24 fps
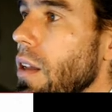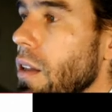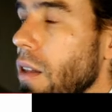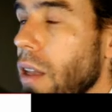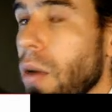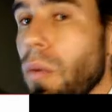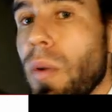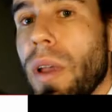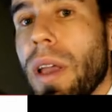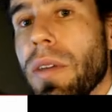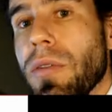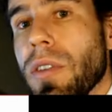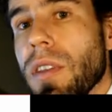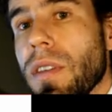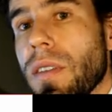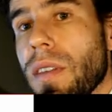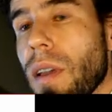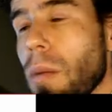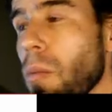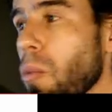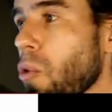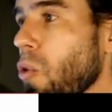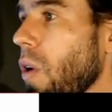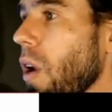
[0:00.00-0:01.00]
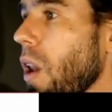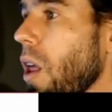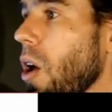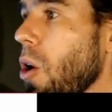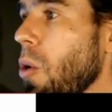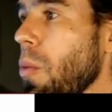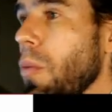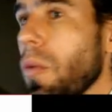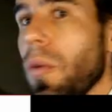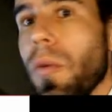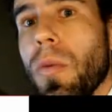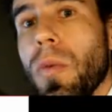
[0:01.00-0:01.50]
Then we have the temporal
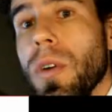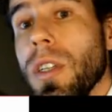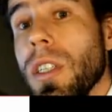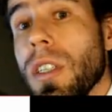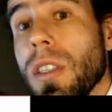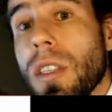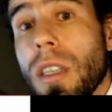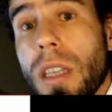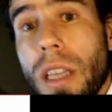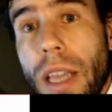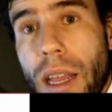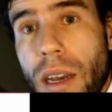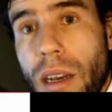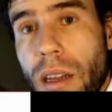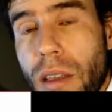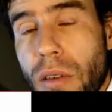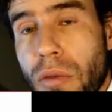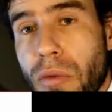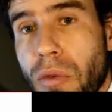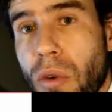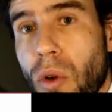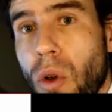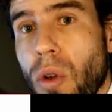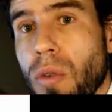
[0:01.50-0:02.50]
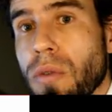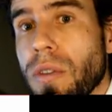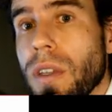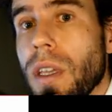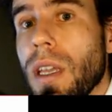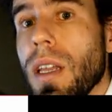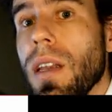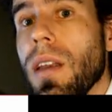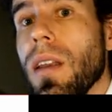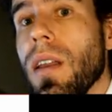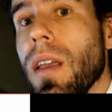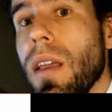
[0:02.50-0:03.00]
lobe, which is again involved
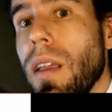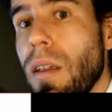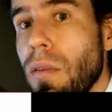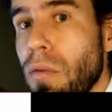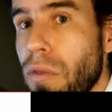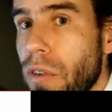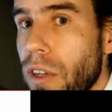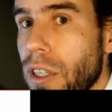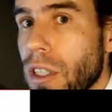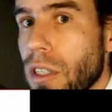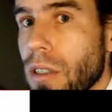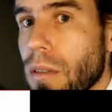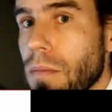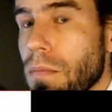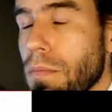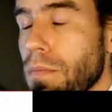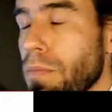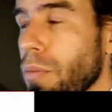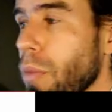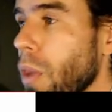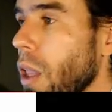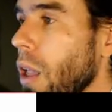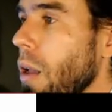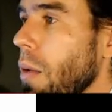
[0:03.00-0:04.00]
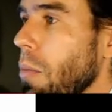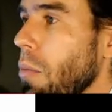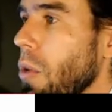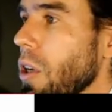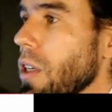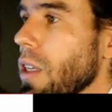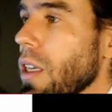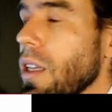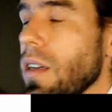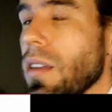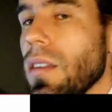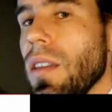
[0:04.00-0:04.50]
in, in vision
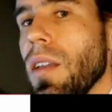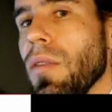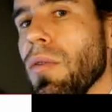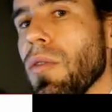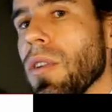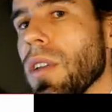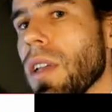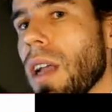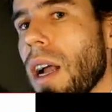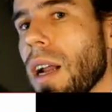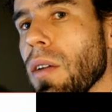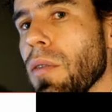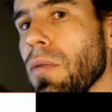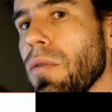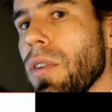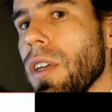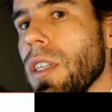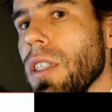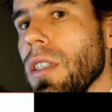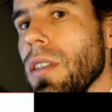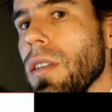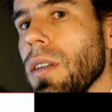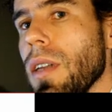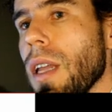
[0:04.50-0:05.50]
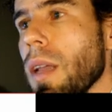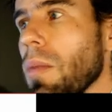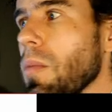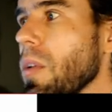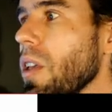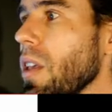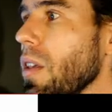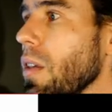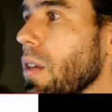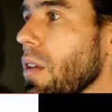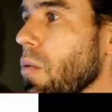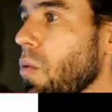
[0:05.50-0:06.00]
but in a different kind of vision,
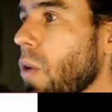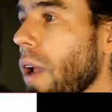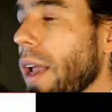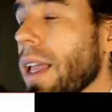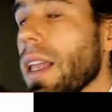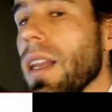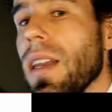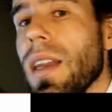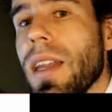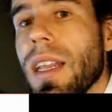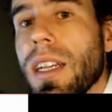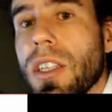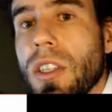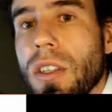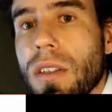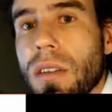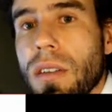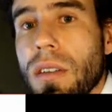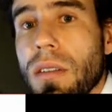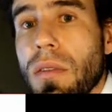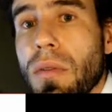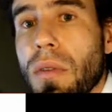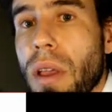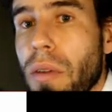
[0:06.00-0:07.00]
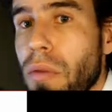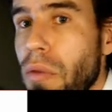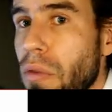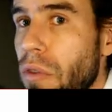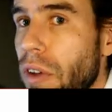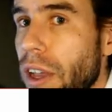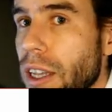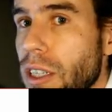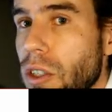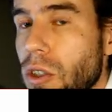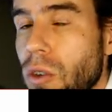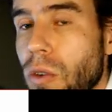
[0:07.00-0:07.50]
namely recognition and
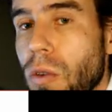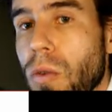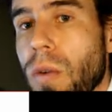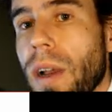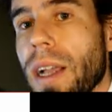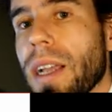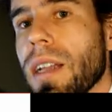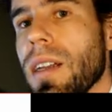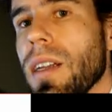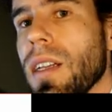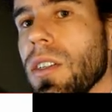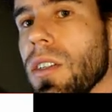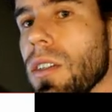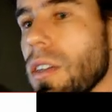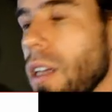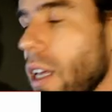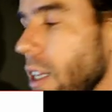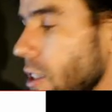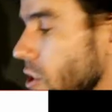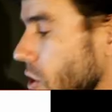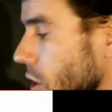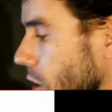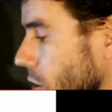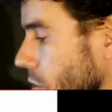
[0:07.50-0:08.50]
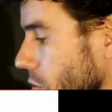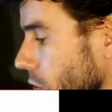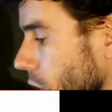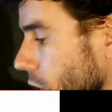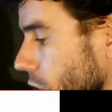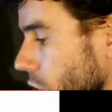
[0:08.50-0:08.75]
facial recognition, etc.